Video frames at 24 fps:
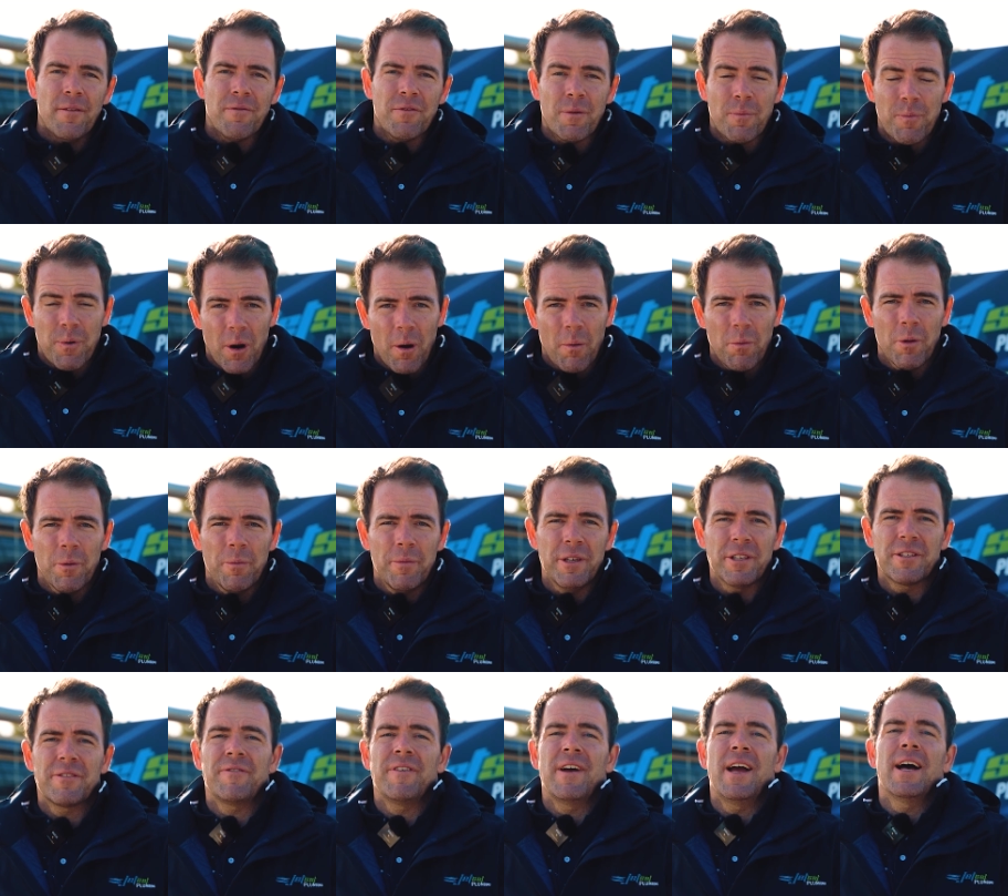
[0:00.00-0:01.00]
if the problem
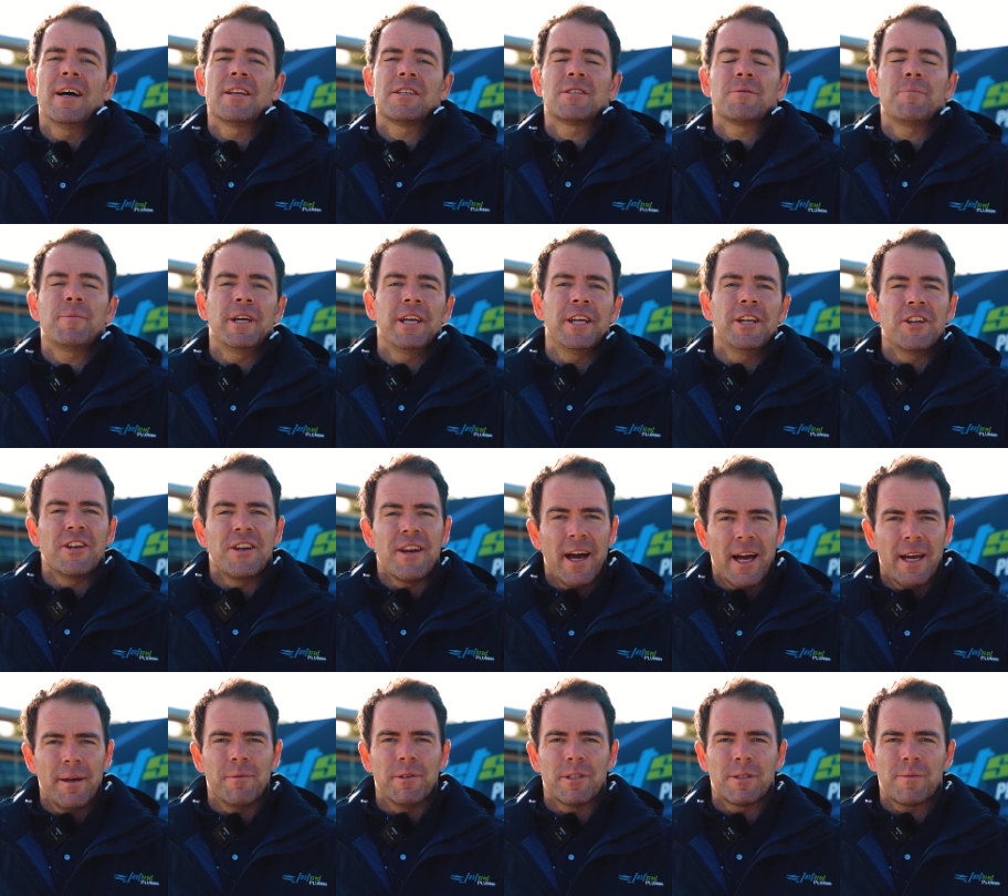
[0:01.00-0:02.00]
is found to be in your
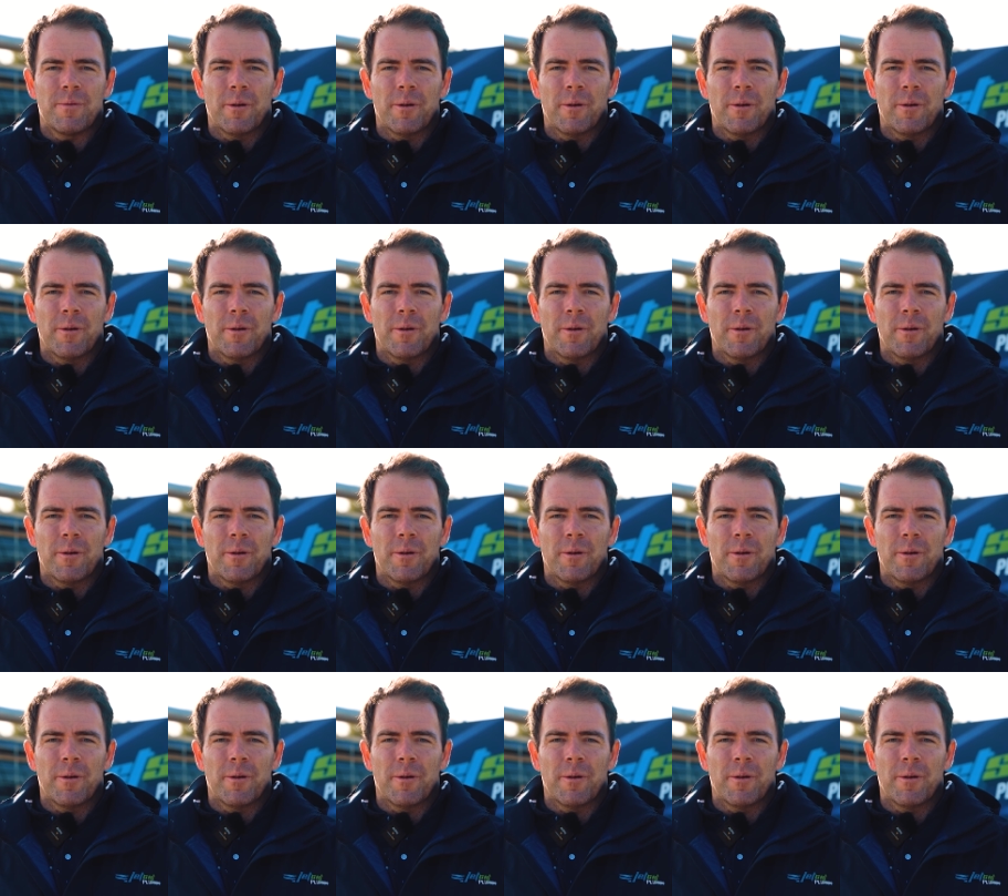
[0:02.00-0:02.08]
neighbour's